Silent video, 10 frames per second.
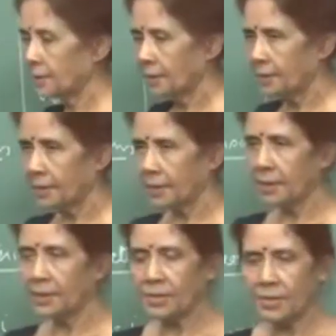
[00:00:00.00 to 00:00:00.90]
recurrent
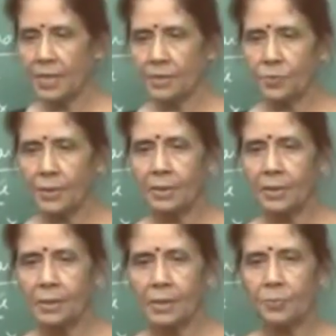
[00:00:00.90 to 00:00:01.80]
state will uh,
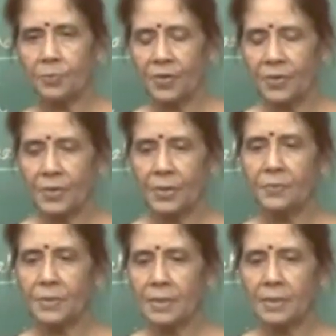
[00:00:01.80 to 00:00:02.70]
keep re
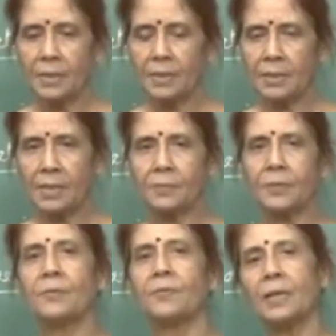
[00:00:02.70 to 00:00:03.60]
revisiting itself
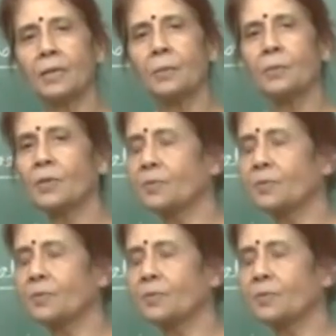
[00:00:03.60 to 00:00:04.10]
infinite number of